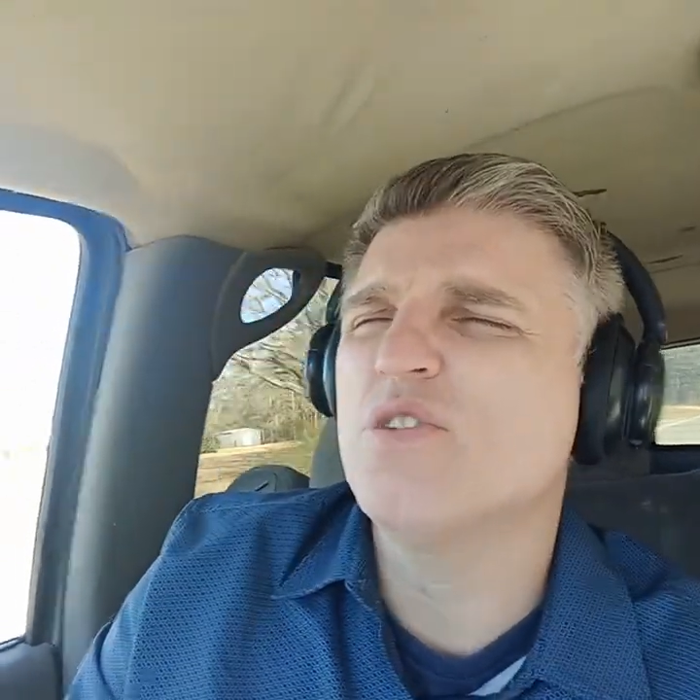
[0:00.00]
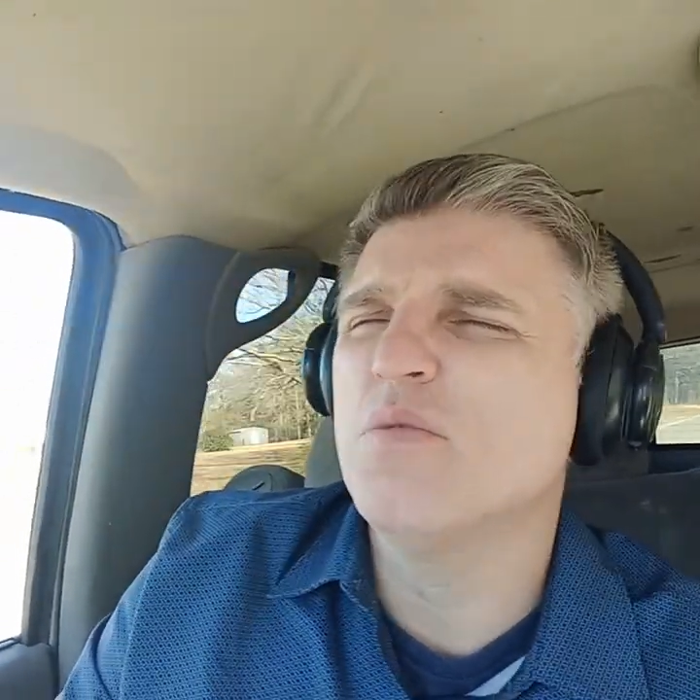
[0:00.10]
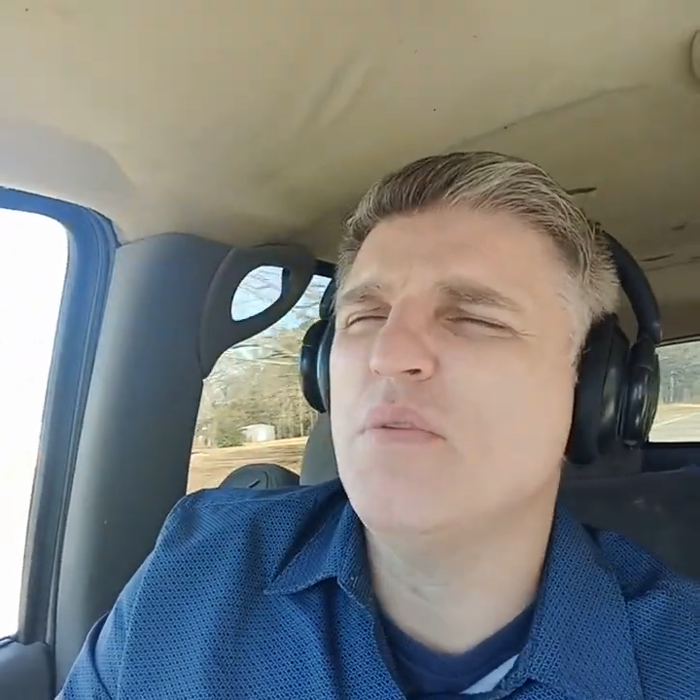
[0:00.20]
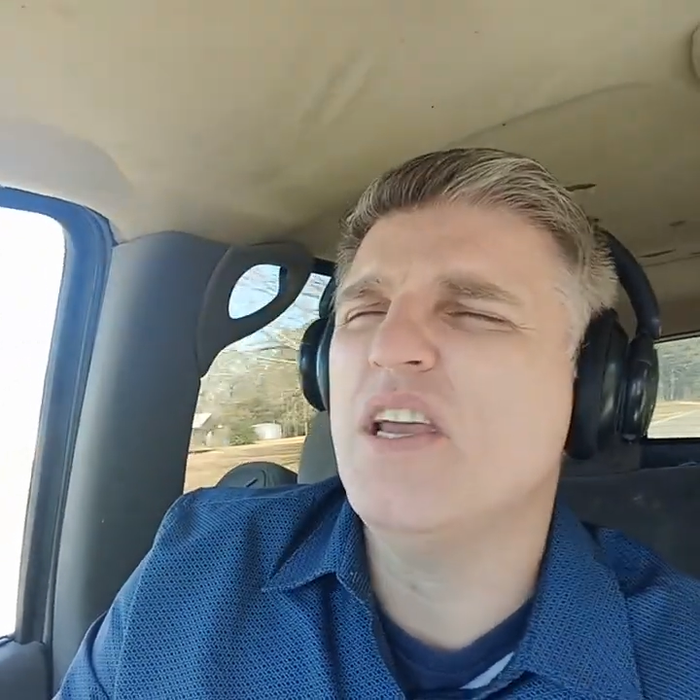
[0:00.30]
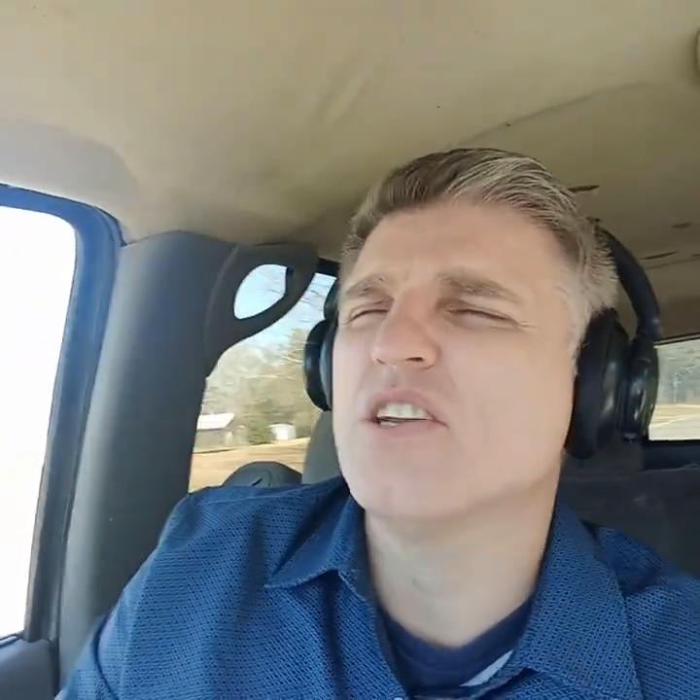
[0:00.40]
to
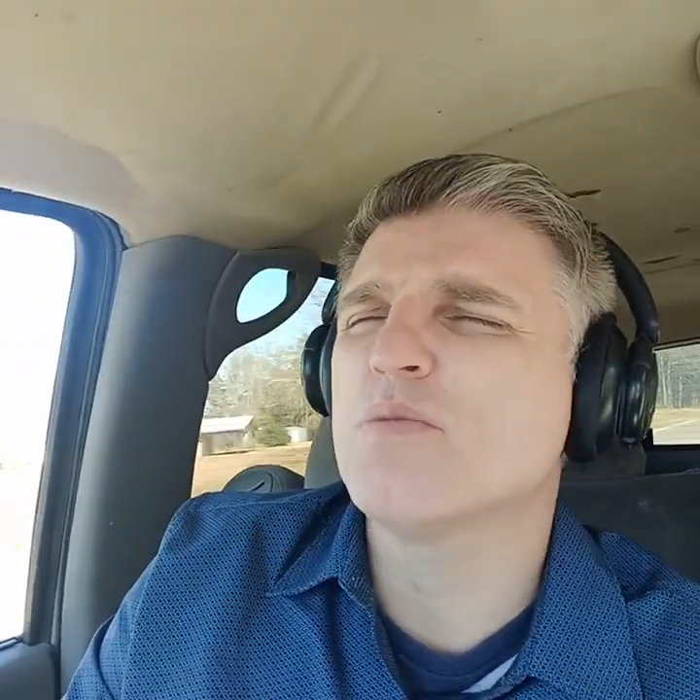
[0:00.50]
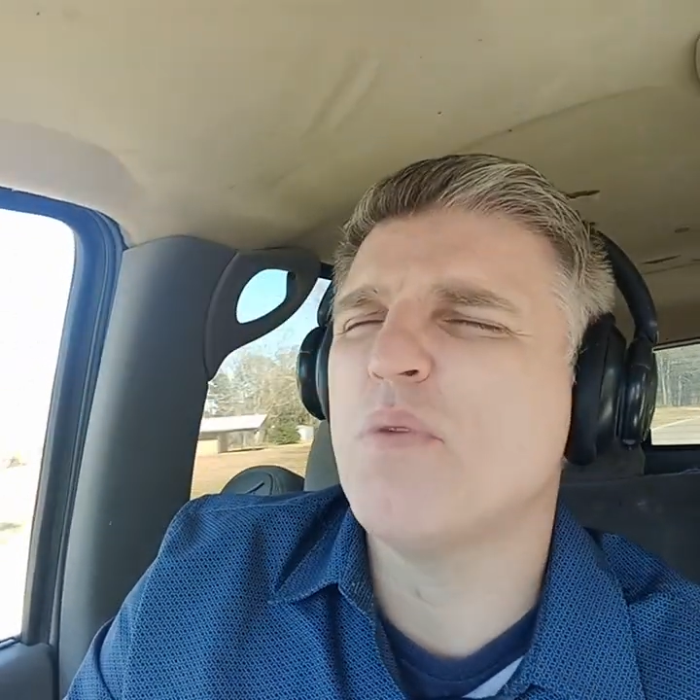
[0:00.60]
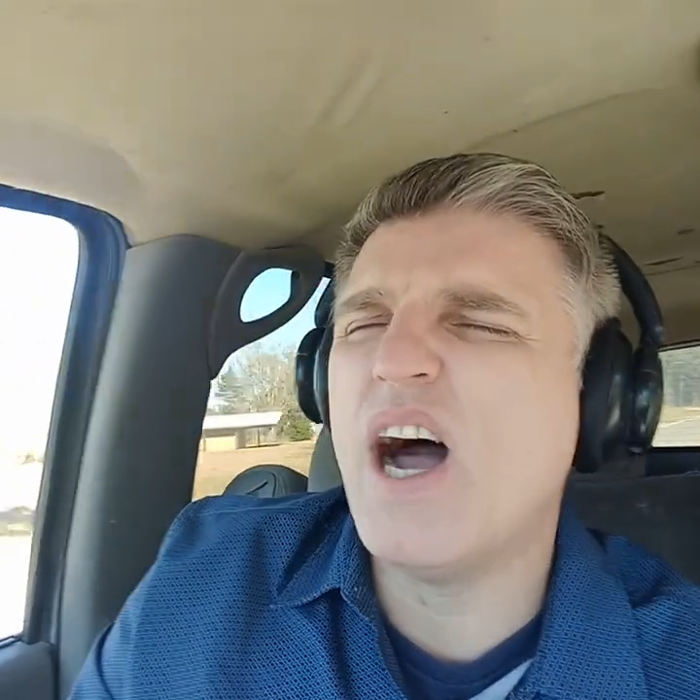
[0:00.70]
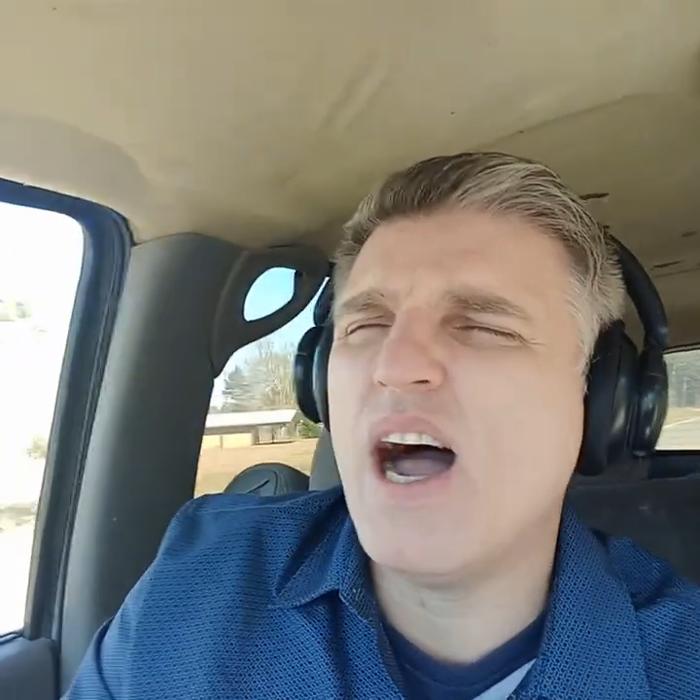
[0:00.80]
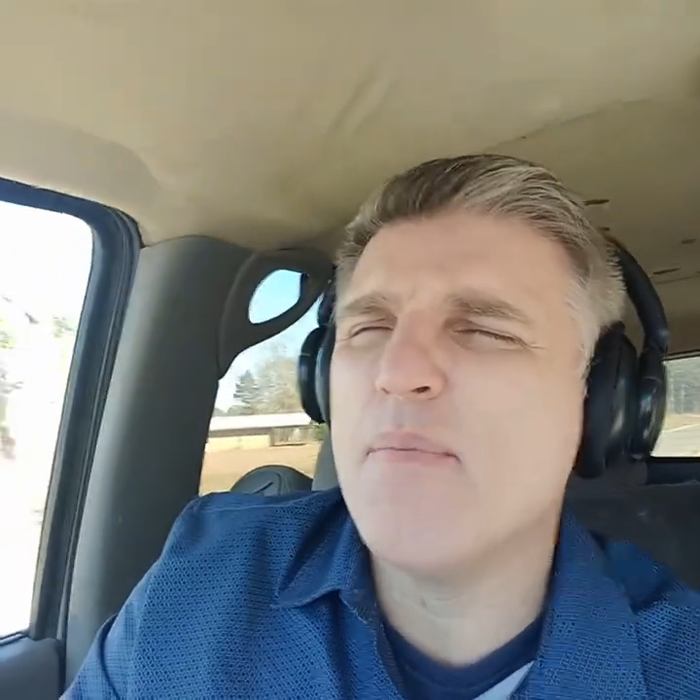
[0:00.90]
be as
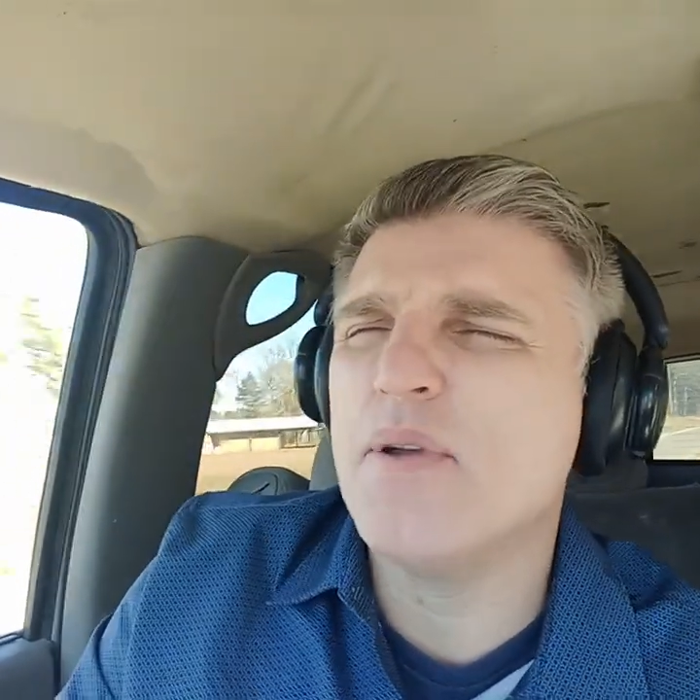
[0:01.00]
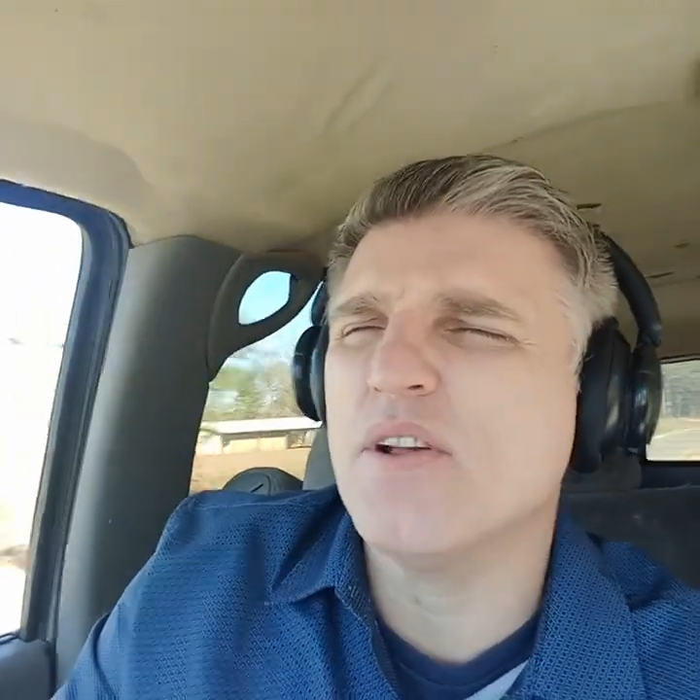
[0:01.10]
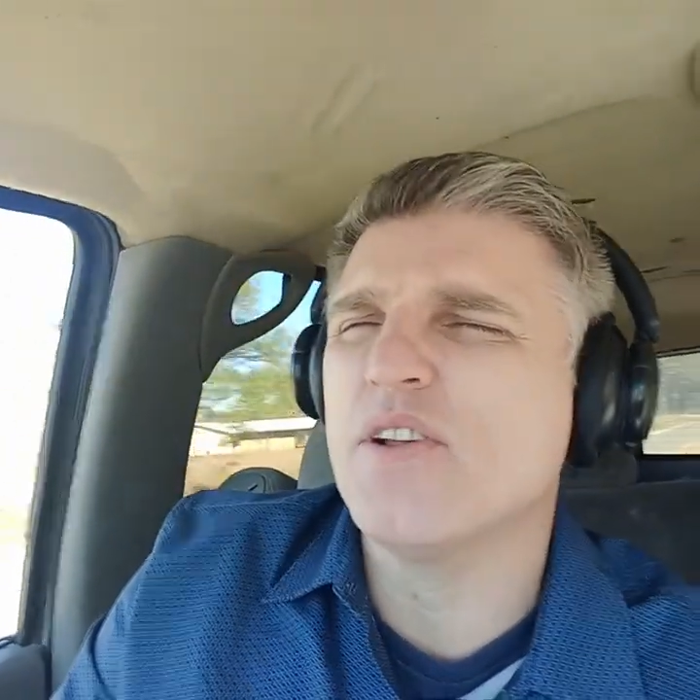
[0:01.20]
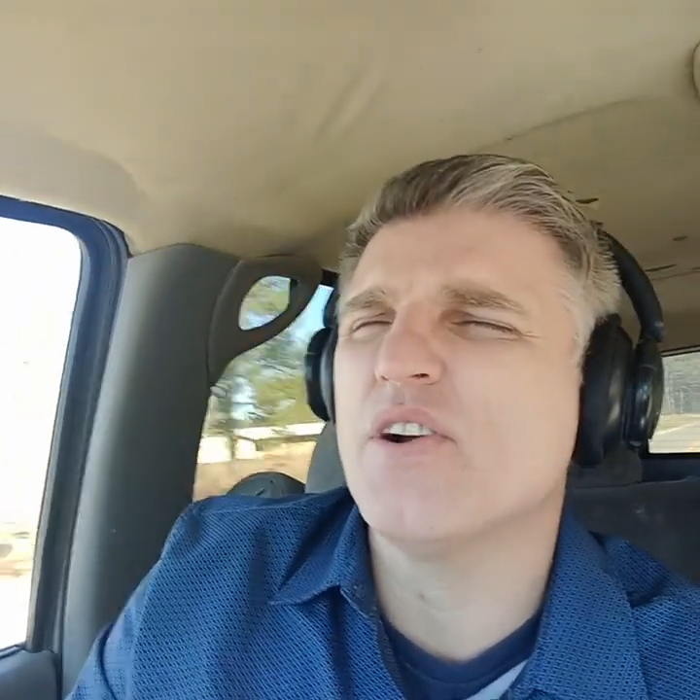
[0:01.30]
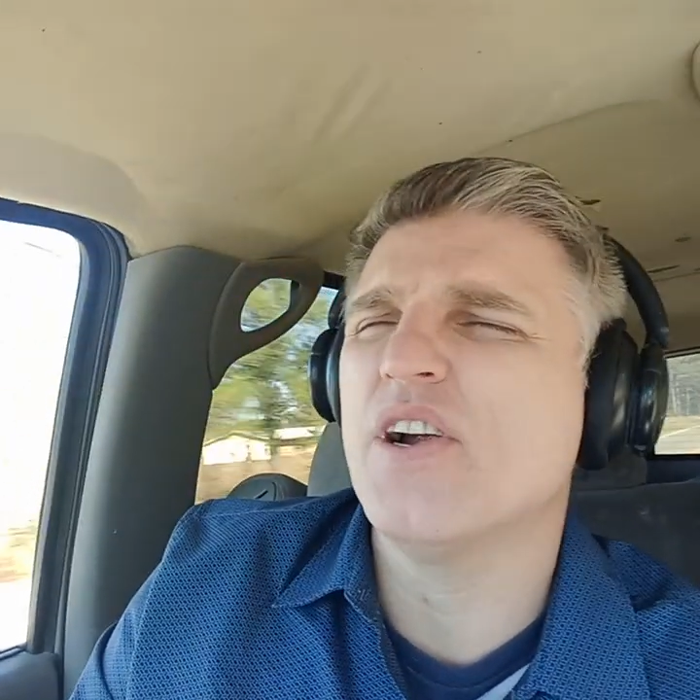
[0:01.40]

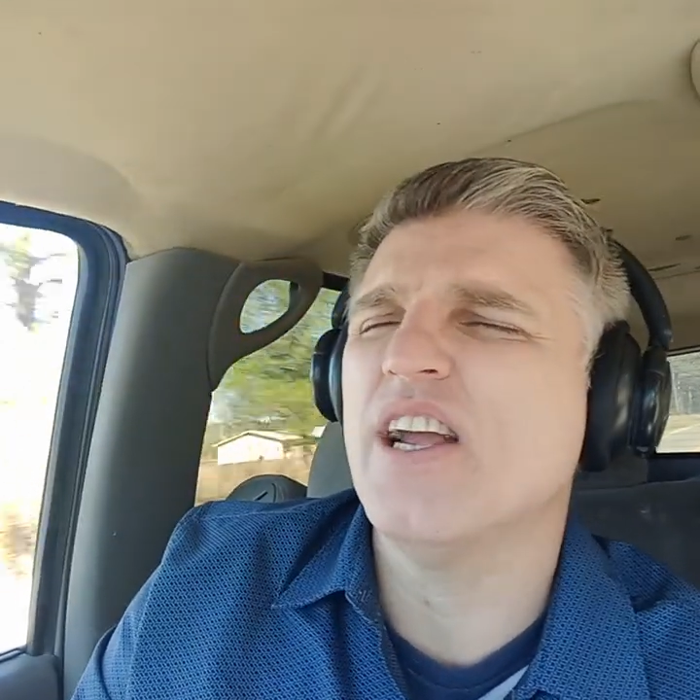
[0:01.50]
popular